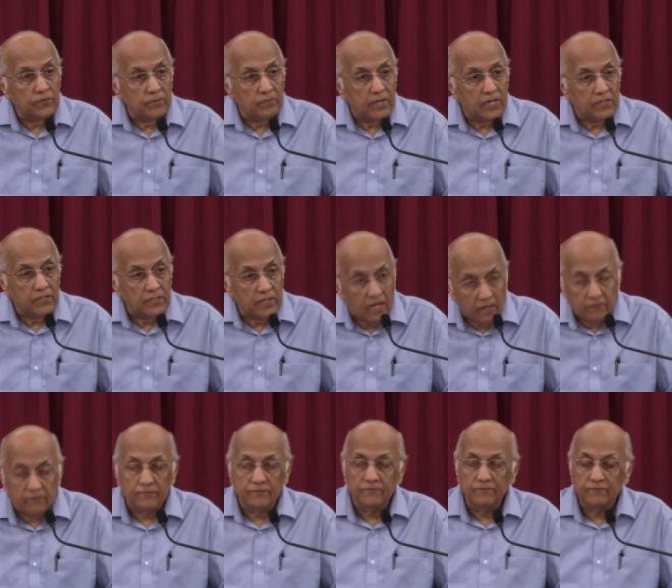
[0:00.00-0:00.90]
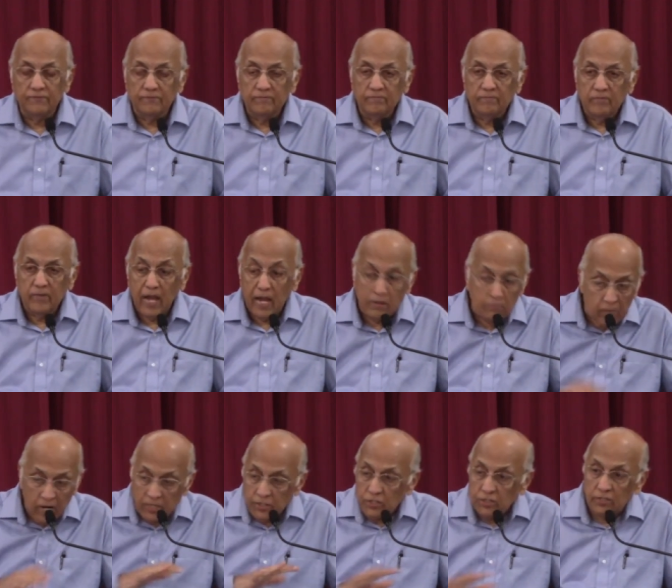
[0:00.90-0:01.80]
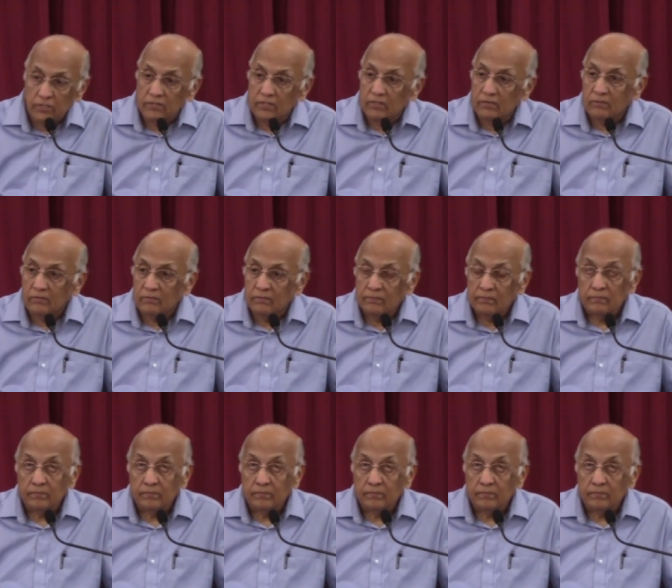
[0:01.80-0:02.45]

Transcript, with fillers: for myself and my children.